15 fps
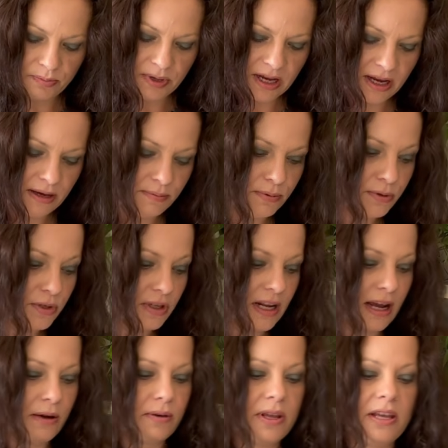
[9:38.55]
be able to
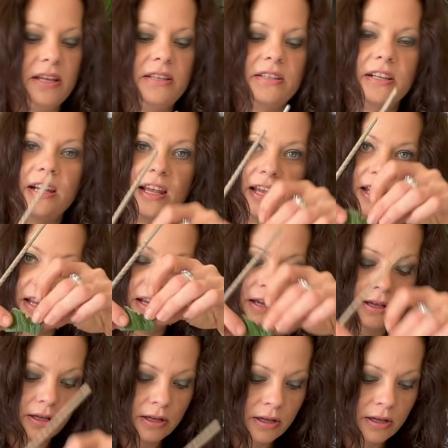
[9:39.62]
now easily